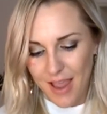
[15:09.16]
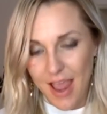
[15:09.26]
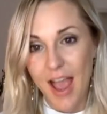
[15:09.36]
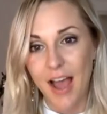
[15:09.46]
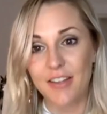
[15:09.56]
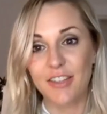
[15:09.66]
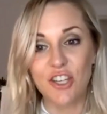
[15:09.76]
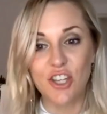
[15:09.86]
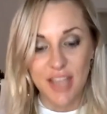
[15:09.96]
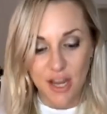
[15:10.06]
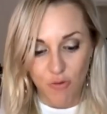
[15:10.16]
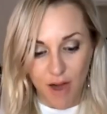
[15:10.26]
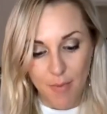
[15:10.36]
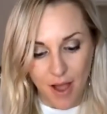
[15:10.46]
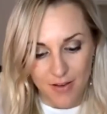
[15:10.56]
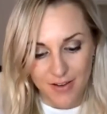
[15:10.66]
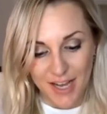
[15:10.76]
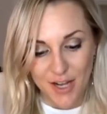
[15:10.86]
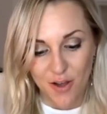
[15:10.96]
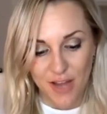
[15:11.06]
and let's just say grandma, because
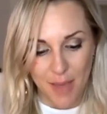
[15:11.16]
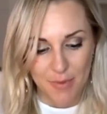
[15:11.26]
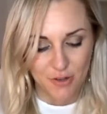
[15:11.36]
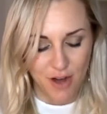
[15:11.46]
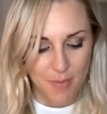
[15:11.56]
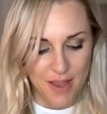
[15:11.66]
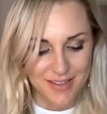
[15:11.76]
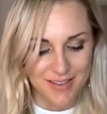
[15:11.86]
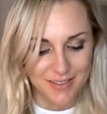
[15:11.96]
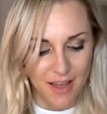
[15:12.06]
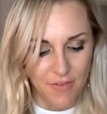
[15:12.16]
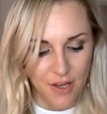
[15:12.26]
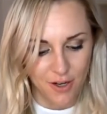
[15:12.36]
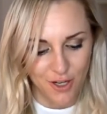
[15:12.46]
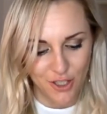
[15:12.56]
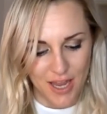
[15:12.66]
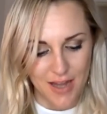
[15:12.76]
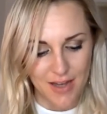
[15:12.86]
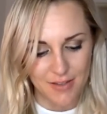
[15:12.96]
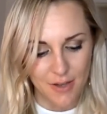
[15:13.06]
I know Gabby's grandma is loving her
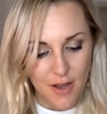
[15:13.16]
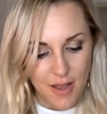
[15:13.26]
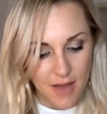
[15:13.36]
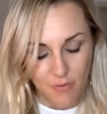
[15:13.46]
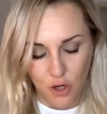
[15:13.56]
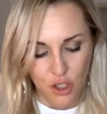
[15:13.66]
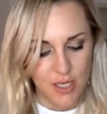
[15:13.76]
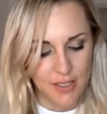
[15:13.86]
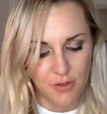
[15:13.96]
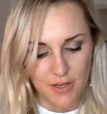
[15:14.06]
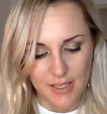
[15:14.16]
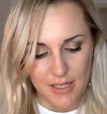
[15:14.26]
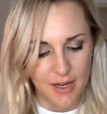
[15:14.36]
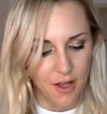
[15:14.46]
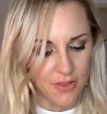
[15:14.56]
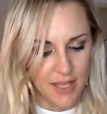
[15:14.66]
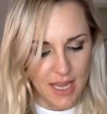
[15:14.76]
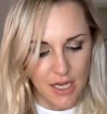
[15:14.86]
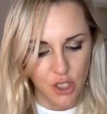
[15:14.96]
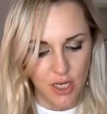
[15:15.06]
shakes. And of course, she's interested in healthy
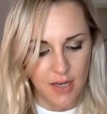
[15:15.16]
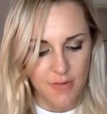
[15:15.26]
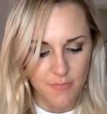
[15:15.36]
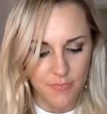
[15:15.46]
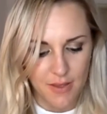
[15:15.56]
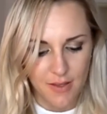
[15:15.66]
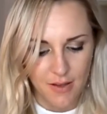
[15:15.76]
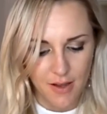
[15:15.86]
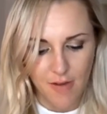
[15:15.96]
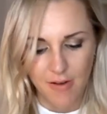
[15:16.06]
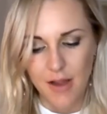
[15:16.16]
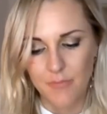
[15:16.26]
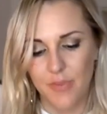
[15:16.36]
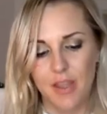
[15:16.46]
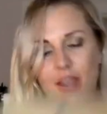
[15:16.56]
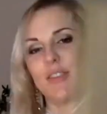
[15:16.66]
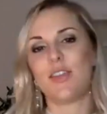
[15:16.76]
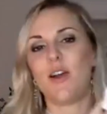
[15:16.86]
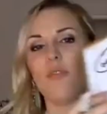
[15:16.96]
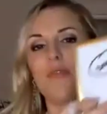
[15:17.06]
aging. All right.
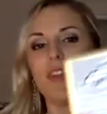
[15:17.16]
So